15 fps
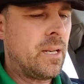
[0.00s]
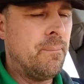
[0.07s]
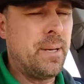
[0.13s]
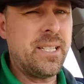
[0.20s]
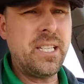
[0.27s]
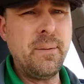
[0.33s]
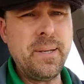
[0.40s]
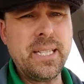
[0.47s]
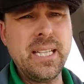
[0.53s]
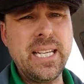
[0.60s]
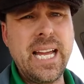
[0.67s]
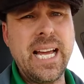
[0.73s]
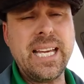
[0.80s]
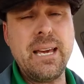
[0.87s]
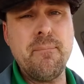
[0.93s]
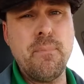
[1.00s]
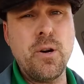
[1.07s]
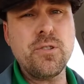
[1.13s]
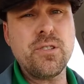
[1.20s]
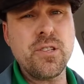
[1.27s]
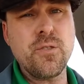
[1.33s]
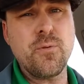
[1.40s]
But typically I get
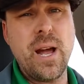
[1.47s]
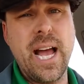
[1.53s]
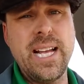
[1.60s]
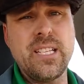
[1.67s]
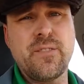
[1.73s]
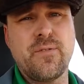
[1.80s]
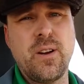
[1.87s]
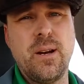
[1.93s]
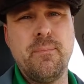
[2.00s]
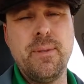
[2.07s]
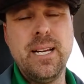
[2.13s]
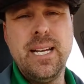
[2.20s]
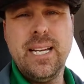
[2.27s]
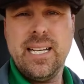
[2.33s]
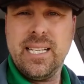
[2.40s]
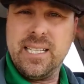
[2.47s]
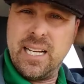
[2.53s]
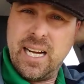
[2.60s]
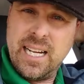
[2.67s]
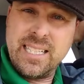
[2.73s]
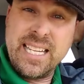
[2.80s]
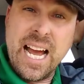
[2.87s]
most of the rides from
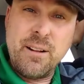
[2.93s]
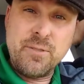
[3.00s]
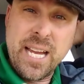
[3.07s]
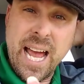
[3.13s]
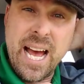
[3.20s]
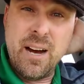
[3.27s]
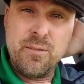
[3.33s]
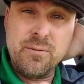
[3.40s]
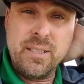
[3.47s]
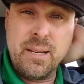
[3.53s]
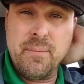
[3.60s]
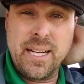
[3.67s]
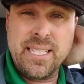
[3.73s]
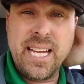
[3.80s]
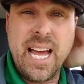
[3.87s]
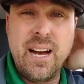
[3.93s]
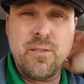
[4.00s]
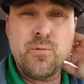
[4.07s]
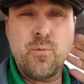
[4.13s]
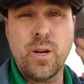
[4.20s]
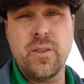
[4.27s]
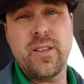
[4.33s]
uh, downtown in my
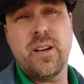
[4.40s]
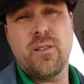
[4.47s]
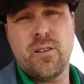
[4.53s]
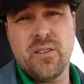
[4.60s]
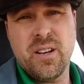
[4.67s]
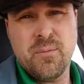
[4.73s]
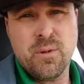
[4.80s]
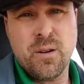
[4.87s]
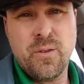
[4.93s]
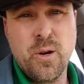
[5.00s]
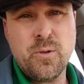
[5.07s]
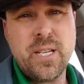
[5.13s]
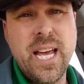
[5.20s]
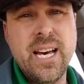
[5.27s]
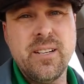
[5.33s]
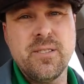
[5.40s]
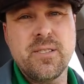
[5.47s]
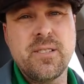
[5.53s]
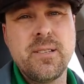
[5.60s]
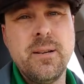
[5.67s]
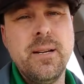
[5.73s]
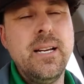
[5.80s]
town, where there are a number of
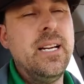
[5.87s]
hotels.